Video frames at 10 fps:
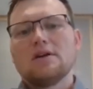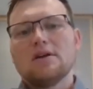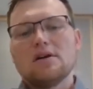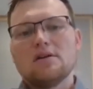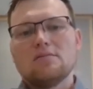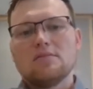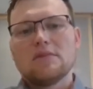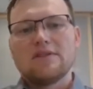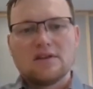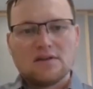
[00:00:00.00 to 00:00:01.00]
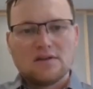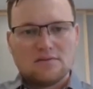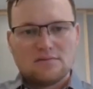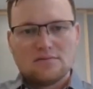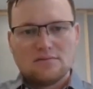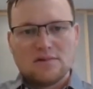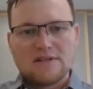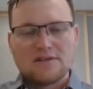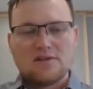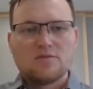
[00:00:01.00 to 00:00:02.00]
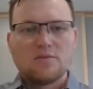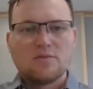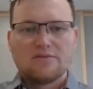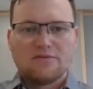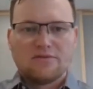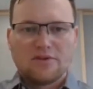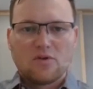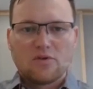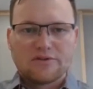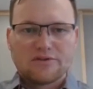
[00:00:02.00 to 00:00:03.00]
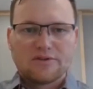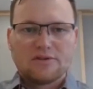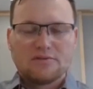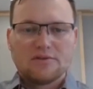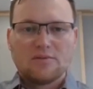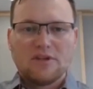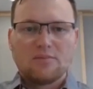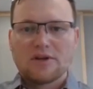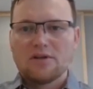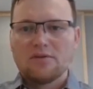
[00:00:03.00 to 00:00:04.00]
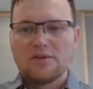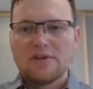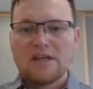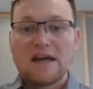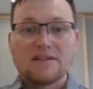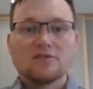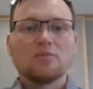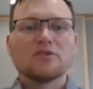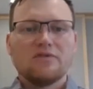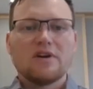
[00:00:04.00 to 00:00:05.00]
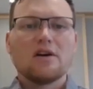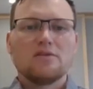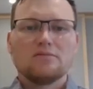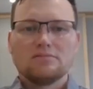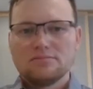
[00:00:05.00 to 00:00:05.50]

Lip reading: I think it's a huge benefit for owners to be in a market where they can add so much value.